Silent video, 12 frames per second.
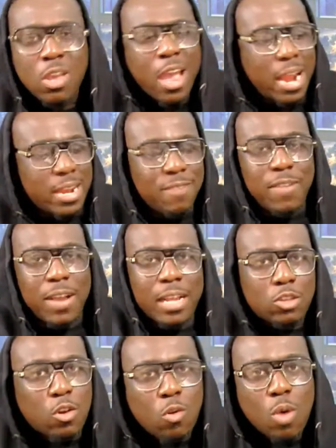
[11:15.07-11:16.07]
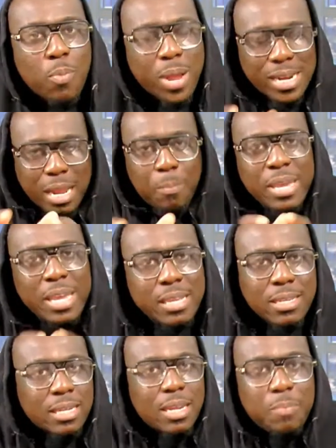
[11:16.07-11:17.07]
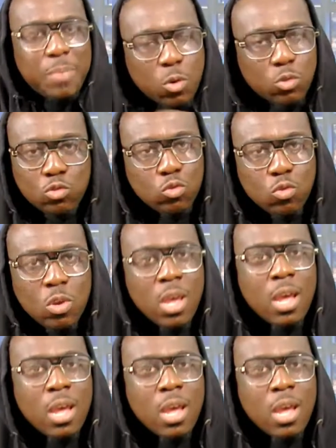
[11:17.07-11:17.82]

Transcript: and the Fakatonko, and the Bingis, and the Bikusu.